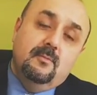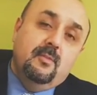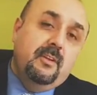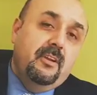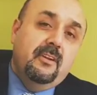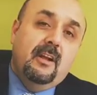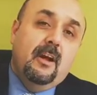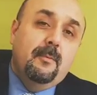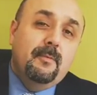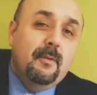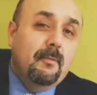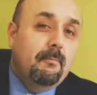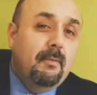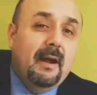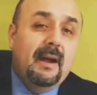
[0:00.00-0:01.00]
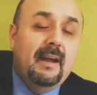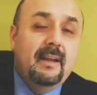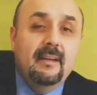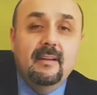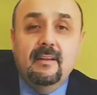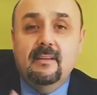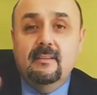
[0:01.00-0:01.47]
We're here to help you
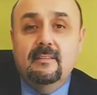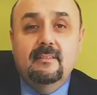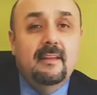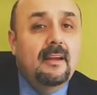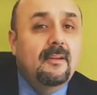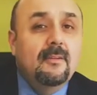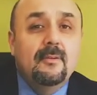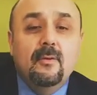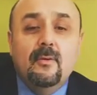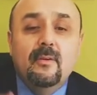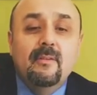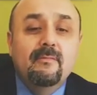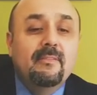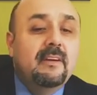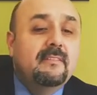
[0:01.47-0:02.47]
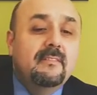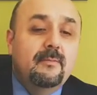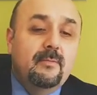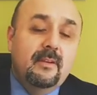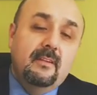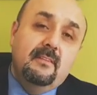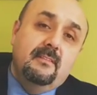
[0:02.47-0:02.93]
buy, sell, or invest
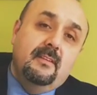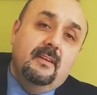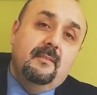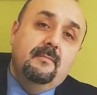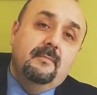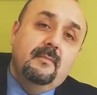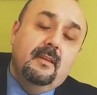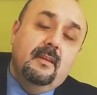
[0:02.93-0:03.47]
in real estate.